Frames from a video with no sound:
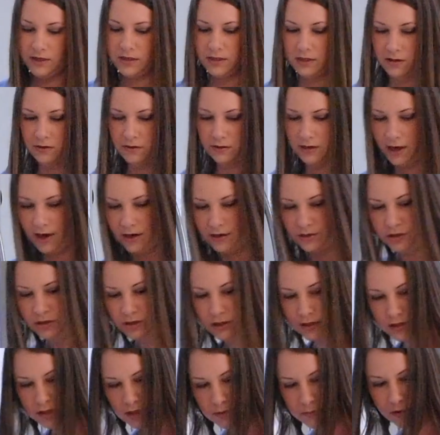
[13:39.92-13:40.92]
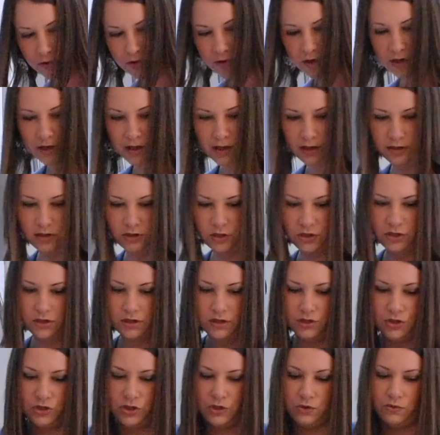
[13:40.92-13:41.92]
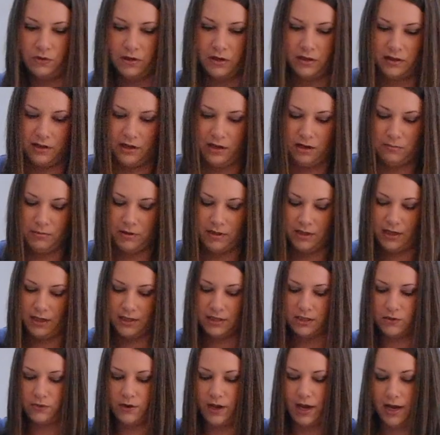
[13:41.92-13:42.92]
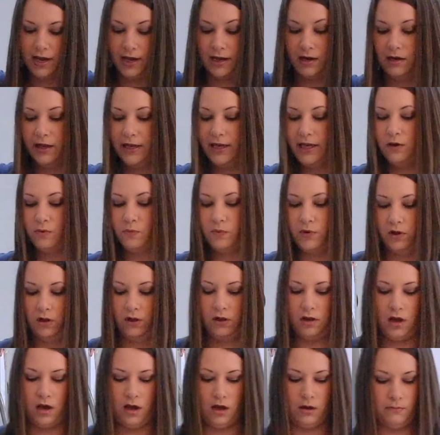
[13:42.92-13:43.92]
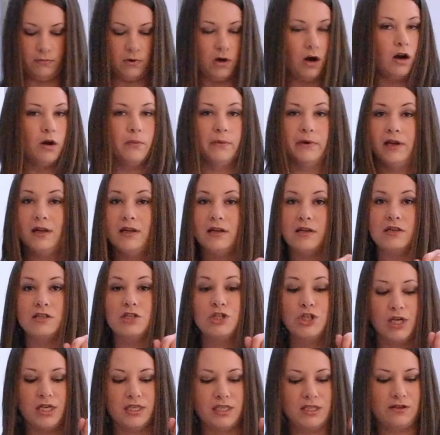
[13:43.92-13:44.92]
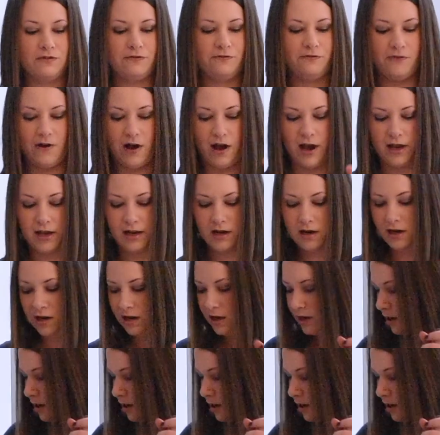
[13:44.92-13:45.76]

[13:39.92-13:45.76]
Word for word: down, yeah, just about an inch short there, but that's okay. It, it will um, carbonate just fine.